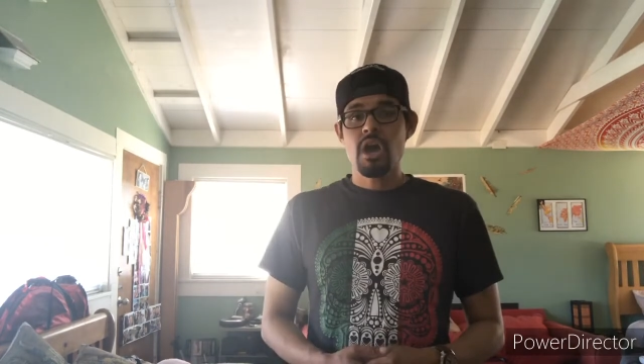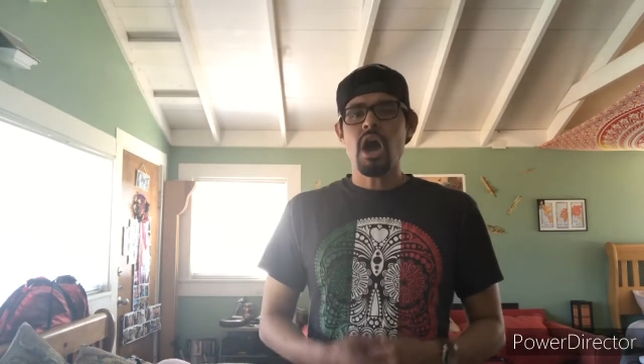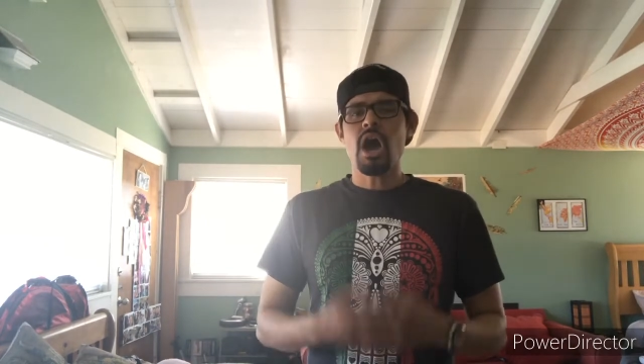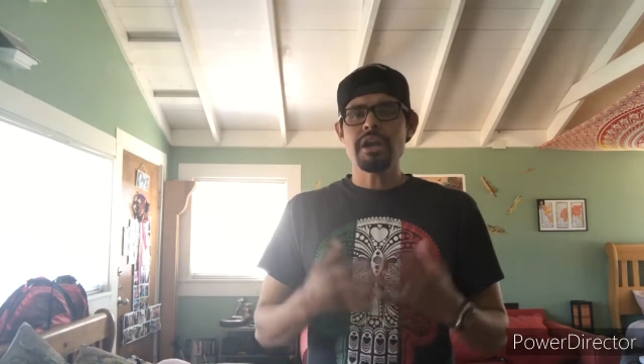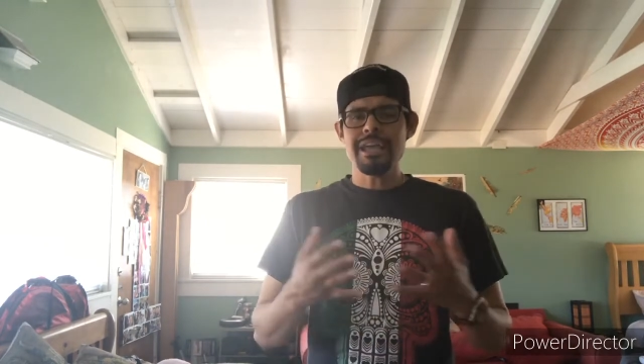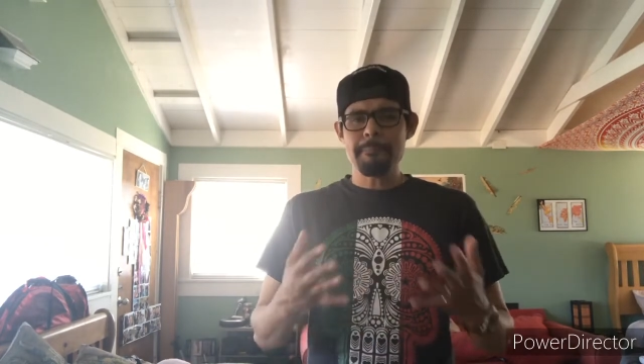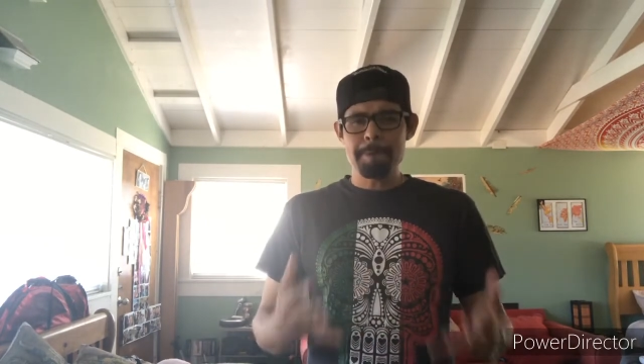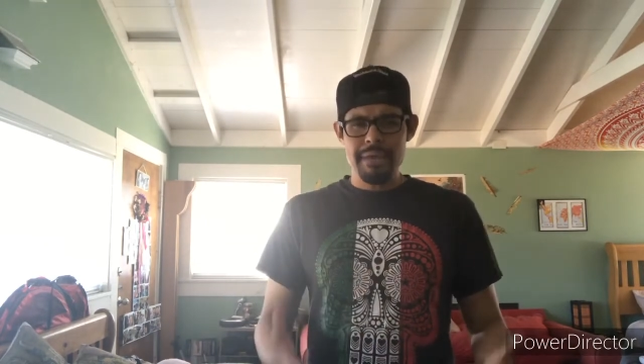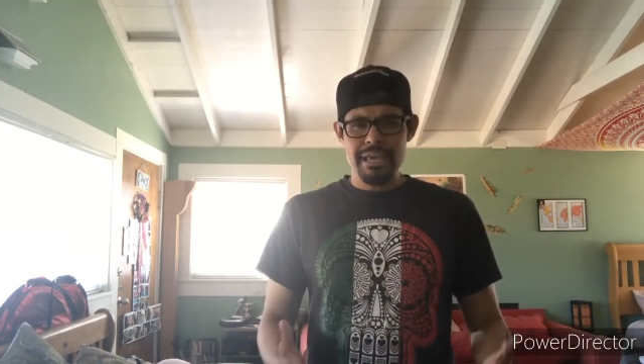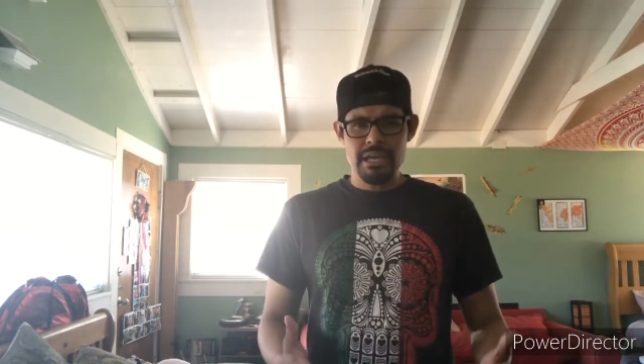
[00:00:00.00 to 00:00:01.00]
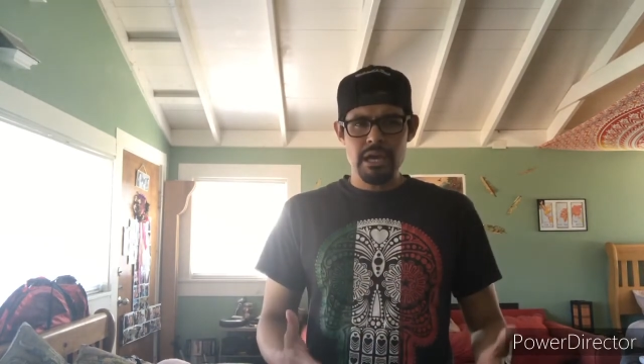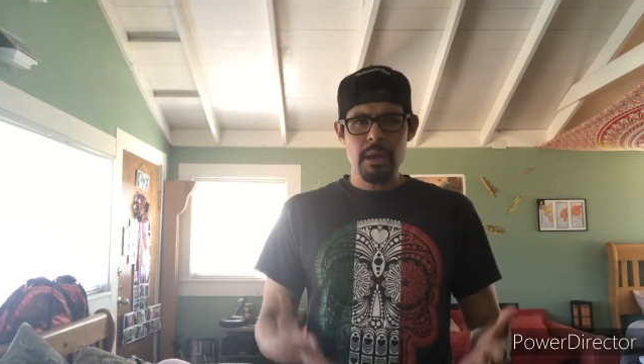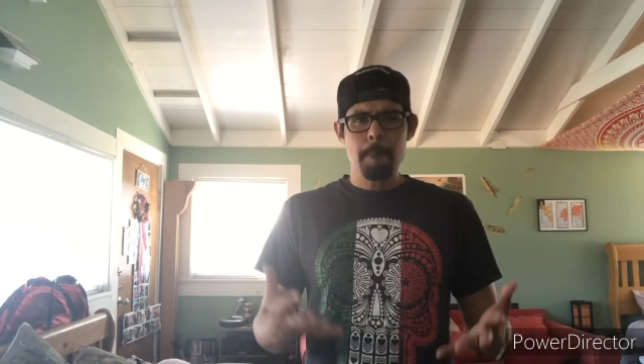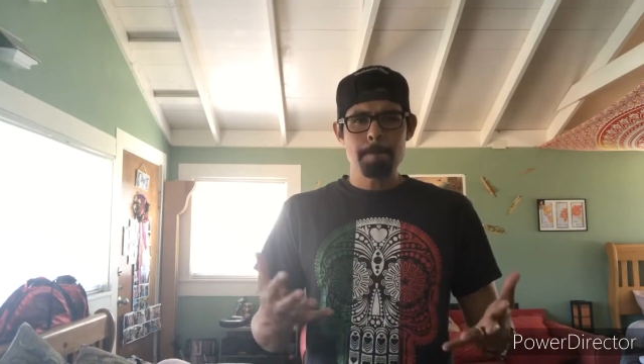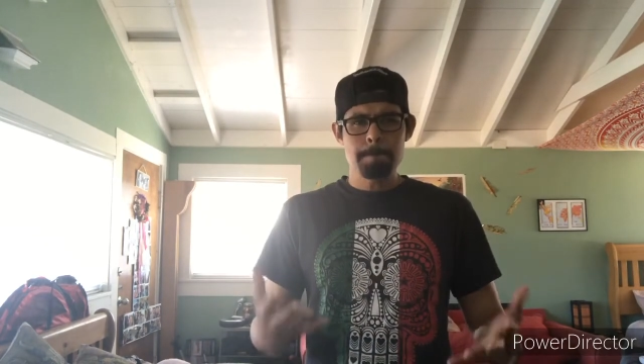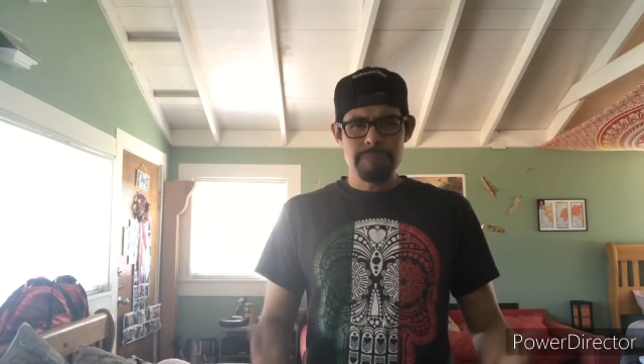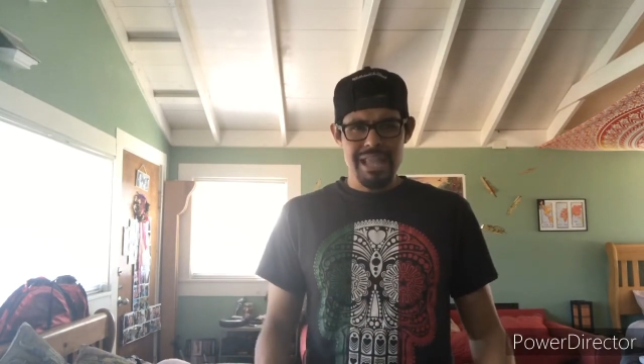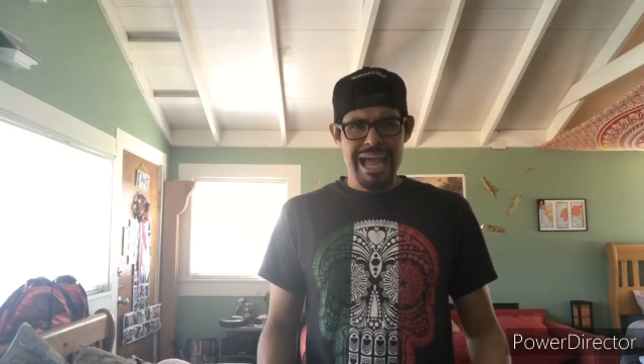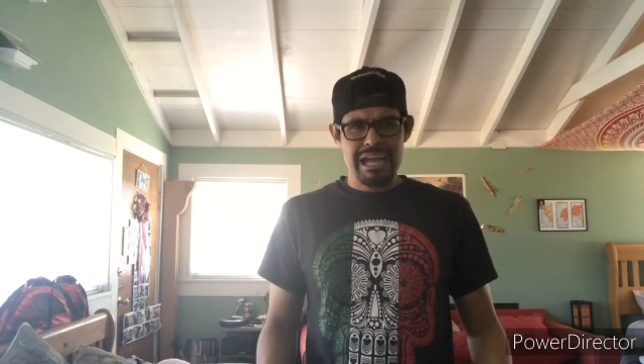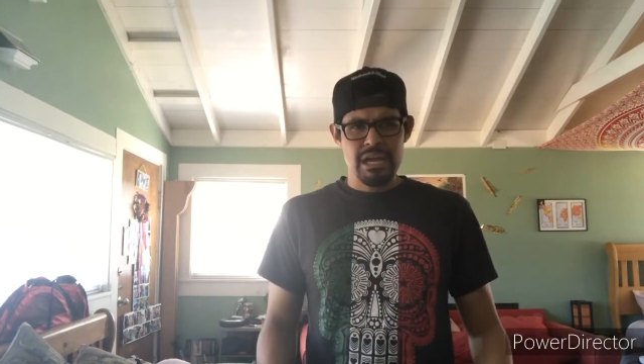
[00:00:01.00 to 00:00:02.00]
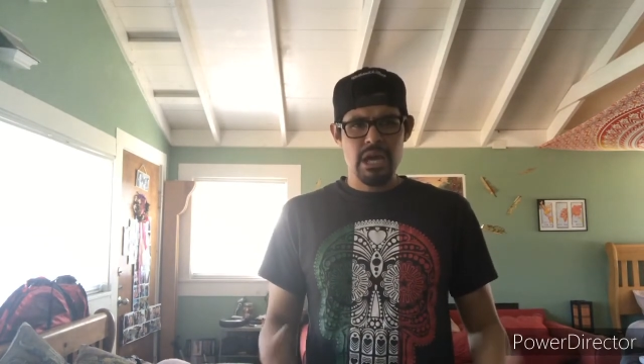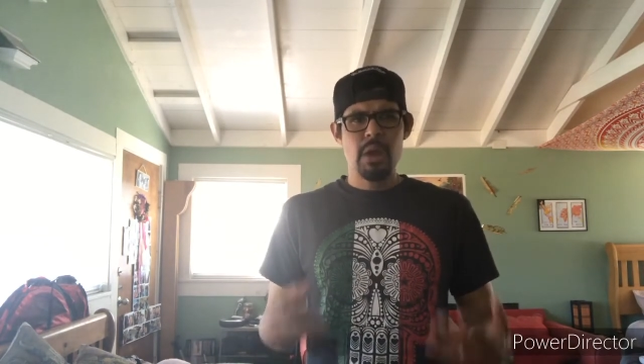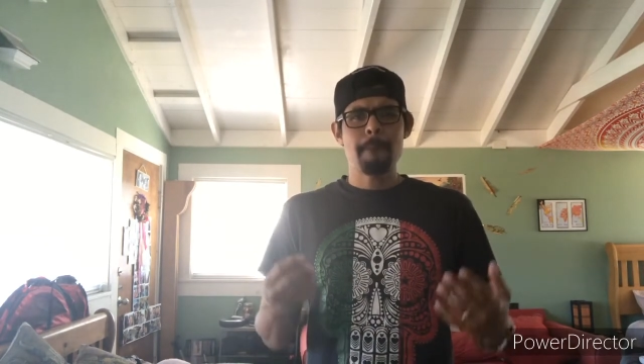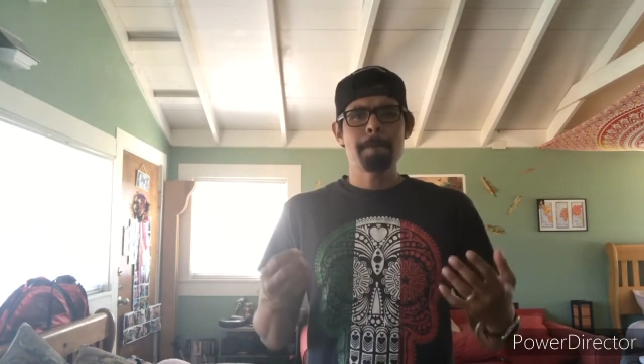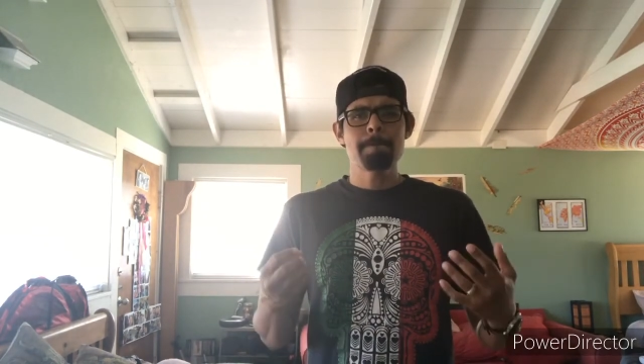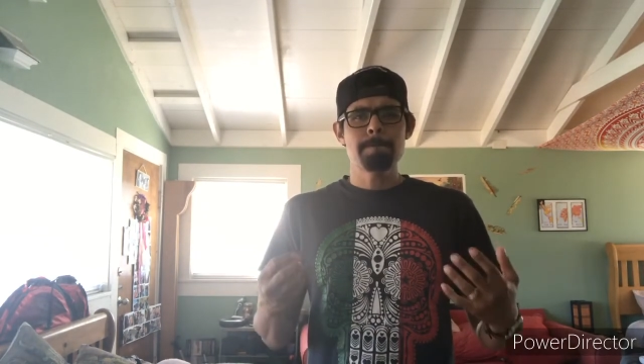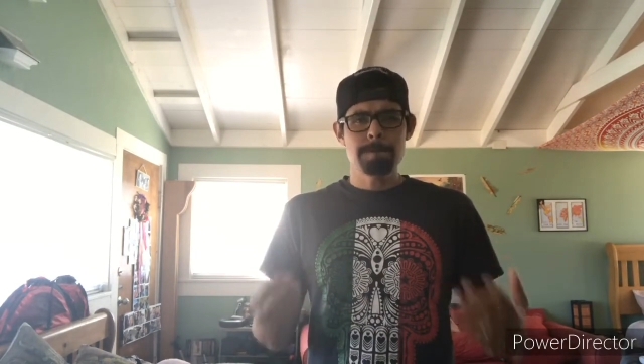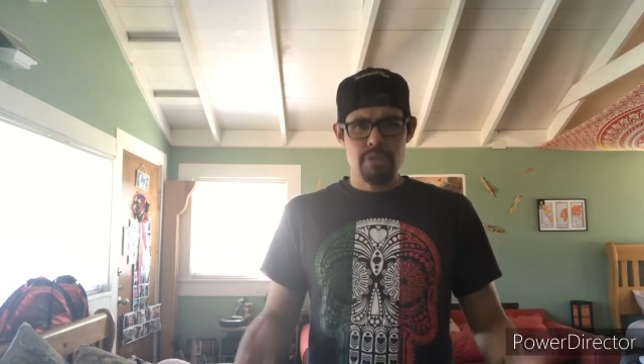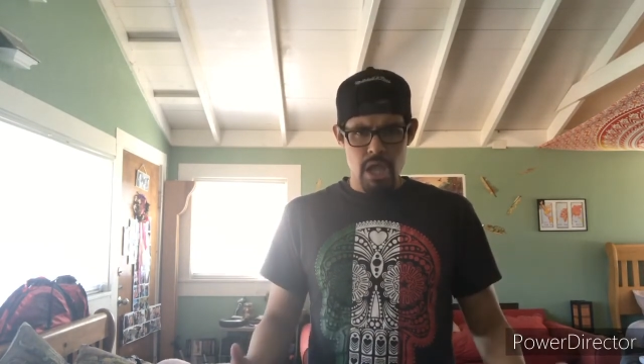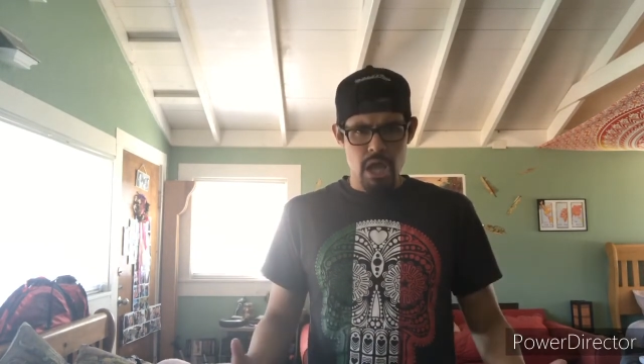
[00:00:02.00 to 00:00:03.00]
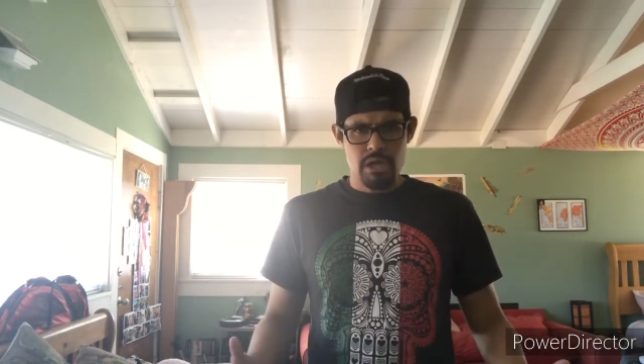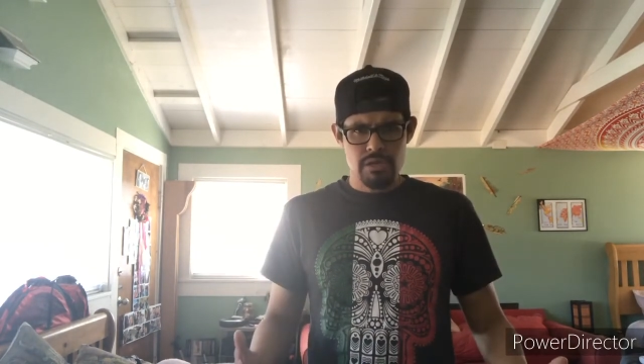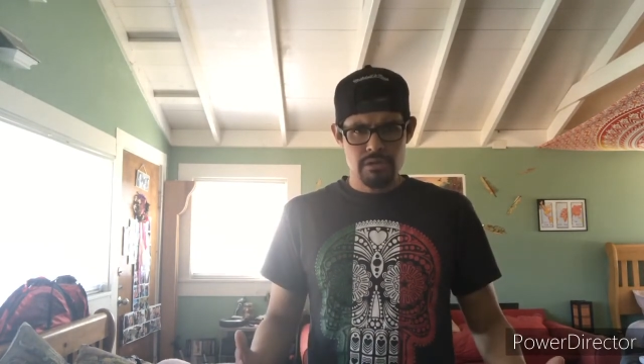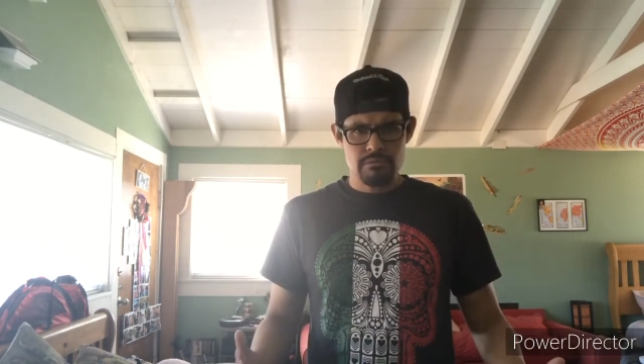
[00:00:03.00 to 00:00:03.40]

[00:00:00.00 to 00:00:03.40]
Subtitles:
on a big black block.